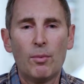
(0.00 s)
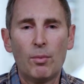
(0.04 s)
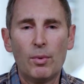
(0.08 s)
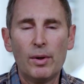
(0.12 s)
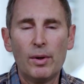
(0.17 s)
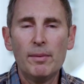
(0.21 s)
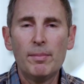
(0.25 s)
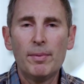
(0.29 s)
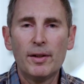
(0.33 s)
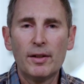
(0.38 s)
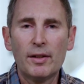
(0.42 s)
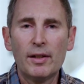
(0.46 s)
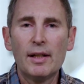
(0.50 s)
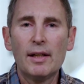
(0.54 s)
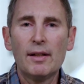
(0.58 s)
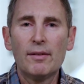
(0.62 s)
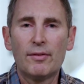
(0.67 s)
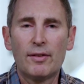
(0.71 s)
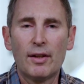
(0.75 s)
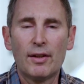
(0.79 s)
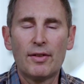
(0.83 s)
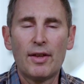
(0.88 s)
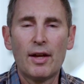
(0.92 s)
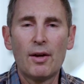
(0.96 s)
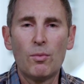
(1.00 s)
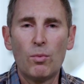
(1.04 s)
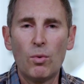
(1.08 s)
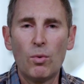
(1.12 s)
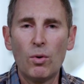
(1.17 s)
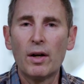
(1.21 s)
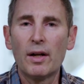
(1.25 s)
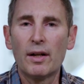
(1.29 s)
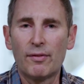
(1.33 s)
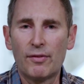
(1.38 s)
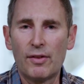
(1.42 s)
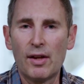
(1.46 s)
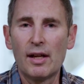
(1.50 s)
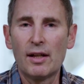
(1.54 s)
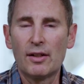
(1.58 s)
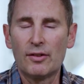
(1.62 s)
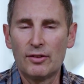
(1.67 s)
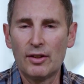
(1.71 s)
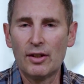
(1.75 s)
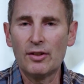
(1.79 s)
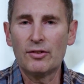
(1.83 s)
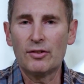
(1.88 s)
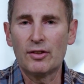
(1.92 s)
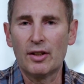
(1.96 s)
we believed that they would if they
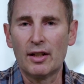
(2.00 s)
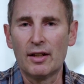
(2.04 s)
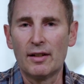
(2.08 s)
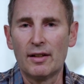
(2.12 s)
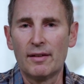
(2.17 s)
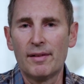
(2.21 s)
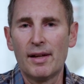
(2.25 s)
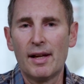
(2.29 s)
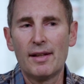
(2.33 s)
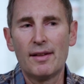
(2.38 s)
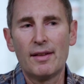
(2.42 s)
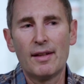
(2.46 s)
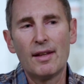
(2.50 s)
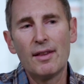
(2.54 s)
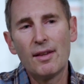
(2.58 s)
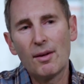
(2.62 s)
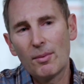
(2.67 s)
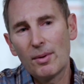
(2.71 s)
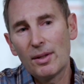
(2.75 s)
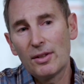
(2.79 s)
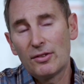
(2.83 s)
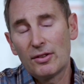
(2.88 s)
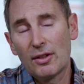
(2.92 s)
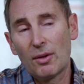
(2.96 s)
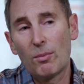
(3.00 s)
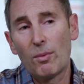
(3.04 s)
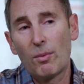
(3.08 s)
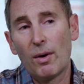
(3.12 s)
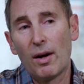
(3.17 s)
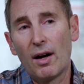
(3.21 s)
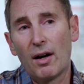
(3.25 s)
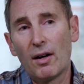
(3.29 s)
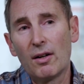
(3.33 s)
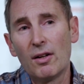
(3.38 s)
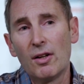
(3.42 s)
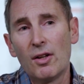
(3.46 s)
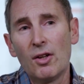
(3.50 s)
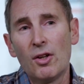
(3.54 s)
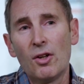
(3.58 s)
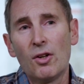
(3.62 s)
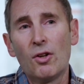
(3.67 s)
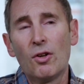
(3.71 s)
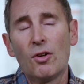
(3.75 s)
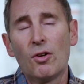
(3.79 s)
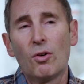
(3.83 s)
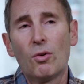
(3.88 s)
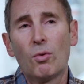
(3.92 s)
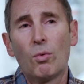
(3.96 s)
existed. And then we said, well,
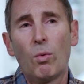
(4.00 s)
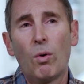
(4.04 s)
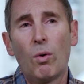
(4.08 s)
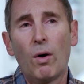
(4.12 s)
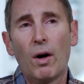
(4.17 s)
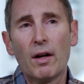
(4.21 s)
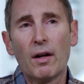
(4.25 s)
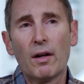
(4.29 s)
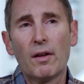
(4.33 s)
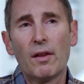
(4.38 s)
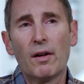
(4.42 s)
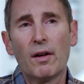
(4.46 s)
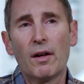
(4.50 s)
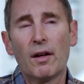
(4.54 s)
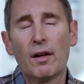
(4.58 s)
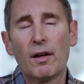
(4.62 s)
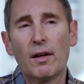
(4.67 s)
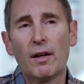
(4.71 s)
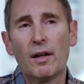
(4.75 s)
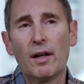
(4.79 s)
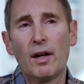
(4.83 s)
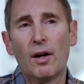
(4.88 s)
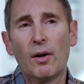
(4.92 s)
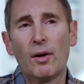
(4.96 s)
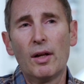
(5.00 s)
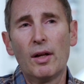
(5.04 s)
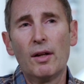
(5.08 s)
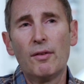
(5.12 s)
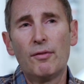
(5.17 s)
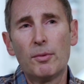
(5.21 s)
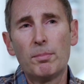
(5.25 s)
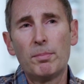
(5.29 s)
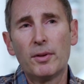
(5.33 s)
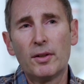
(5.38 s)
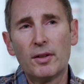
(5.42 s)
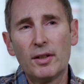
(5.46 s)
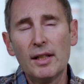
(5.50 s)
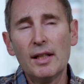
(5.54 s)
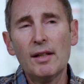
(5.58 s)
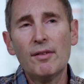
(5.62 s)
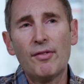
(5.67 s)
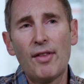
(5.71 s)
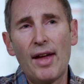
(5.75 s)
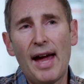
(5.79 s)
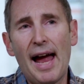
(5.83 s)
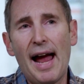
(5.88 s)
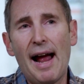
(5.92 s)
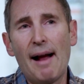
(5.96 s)
what are the, if you believe
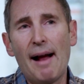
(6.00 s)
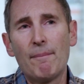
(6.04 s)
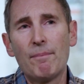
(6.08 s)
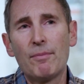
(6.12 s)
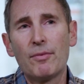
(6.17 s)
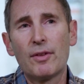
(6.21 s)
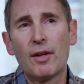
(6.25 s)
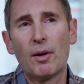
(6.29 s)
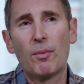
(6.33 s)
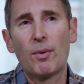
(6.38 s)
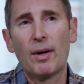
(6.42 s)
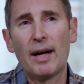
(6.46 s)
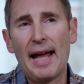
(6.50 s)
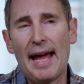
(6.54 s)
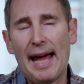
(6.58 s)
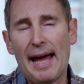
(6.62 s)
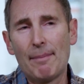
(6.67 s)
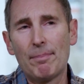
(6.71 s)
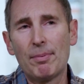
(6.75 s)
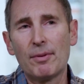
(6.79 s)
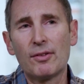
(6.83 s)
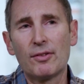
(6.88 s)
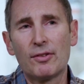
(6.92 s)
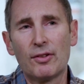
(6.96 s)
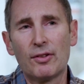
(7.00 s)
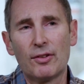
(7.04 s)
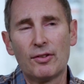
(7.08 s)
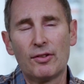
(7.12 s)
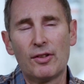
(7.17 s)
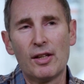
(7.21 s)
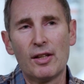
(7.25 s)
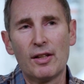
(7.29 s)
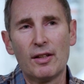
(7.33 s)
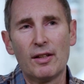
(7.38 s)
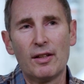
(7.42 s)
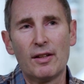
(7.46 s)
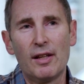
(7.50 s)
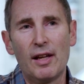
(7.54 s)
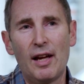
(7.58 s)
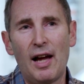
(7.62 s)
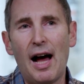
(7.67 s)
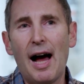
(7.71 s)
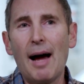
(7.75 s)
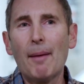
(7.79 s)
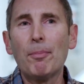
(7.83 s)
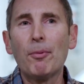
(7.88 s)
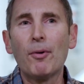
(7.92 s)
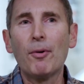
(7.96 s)
that, then what happens is the
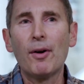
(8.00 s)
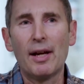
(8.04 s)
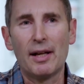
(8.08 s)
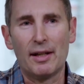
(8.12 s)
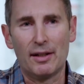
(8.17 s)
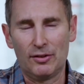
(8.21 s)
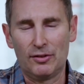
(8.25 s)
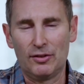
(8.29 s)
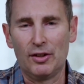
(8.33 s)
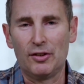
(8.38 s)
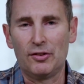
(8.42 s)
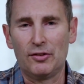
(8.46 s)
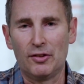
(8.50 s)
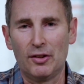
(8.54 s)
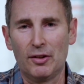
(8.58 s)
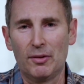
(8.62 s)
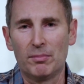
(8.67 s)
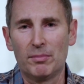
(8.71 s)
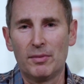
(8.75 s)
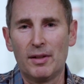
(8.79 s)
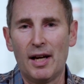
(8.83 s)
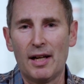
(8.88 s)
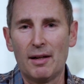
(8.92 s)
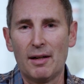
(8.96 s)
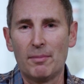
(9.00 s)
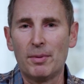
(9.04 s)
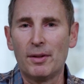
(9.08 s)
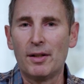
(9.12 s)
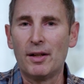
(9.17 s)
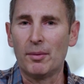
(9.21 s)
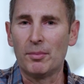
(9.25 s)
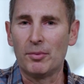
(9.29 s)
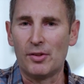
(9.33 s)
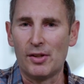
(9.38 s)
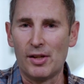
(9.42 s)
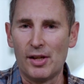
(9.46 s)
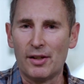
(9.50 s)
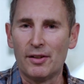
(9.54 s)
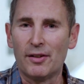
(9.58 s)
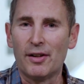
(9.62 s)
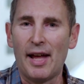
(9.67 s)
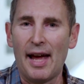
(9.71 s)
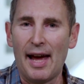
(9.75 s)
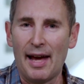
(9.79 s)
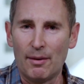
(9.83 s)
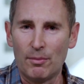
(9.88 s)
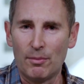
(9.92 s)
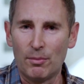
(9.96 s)
operating system kind of becomes the
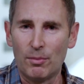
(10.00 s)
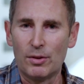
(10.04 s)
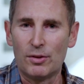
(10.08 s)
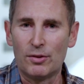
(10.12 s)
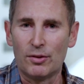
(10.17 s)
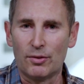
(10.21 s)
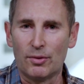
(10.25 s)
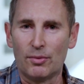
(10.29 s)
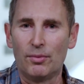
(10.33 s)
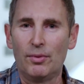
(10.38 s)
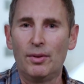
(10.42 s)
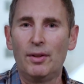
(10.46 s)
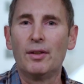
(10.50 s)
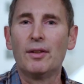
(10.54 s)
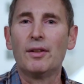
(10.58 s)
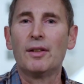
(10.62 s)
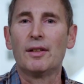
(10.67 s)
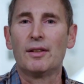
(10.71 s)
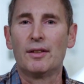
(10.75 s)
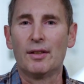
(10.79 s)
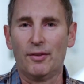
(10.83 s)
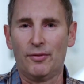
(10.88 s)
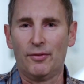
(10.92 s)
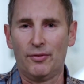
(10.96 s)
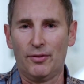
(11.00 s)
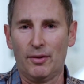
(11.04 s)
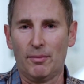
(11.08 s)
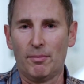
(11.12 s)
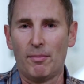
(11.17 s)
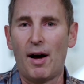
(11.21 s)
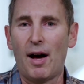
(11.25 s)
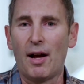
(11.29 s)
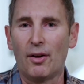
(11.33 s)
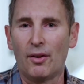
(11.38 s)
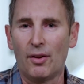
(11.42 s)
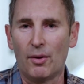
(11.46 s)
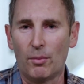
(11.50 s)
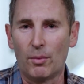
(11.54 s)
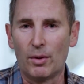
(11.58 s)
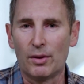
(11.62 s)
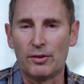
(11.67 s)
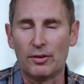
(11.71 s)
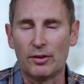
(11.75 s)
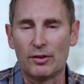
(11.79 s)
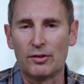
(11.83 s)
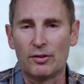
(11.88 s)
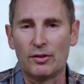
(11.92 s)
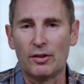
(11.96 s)
internet, which is a really different model than
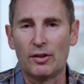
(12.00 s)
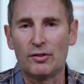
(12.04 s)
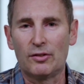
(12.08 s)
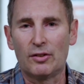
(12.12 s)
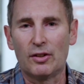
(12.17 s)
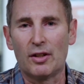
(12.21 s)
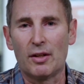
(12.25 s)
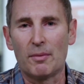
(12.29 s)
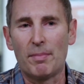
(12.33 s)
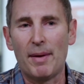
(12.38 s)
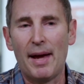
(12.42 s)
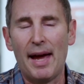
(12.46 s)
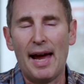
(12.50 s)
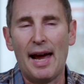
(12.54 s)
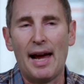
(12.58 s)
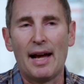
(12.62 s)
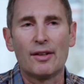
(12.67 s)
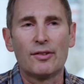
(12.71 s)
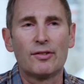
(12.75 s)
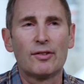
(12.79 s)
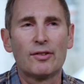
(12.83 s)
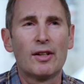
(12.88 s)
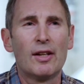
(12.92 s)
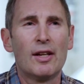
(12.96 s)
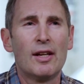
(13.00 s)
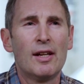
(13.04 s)
what's existed in the past.